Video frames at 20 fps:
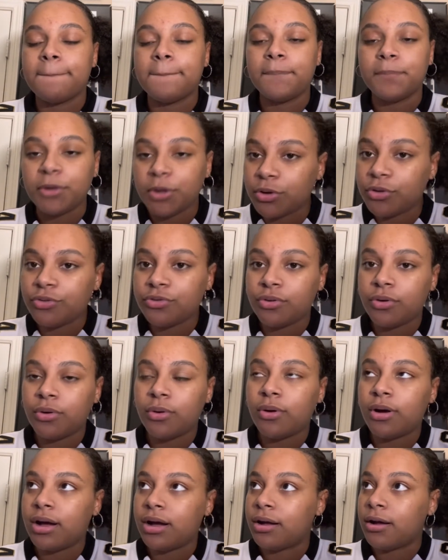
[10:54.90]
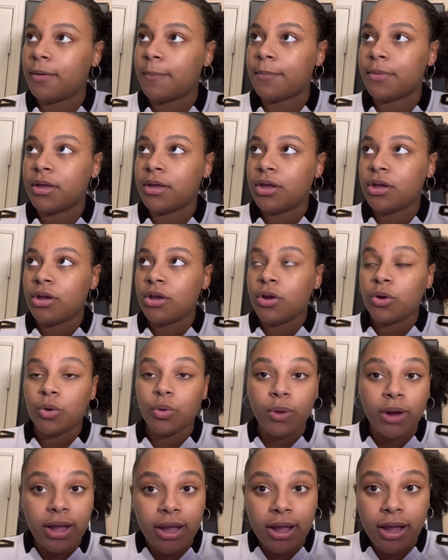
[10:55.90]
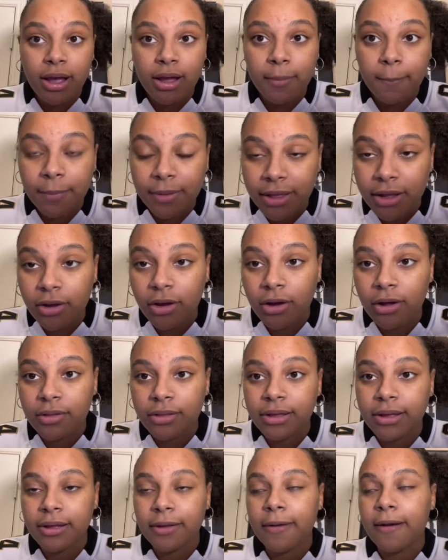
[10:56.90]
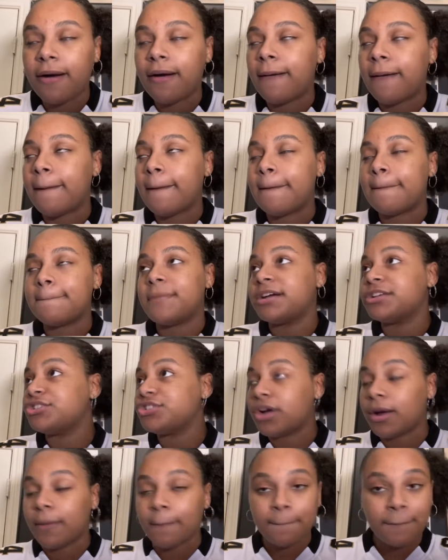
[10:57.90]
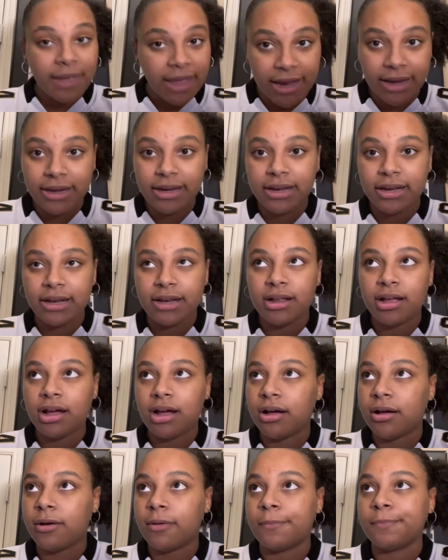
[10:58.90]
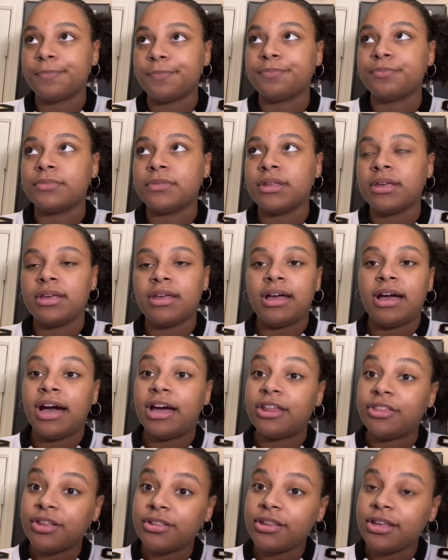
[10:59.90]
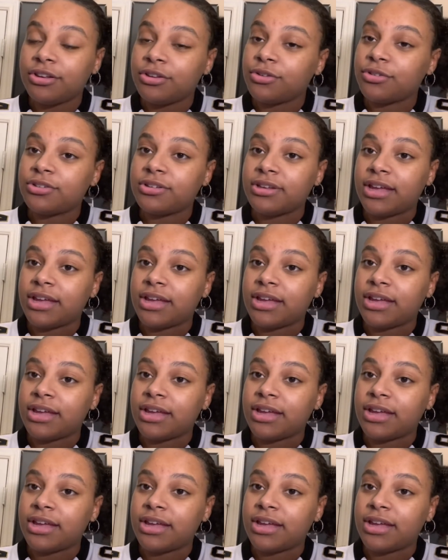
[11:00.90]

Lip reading: beautiful. Great play calling by Sean Payton. I thought they used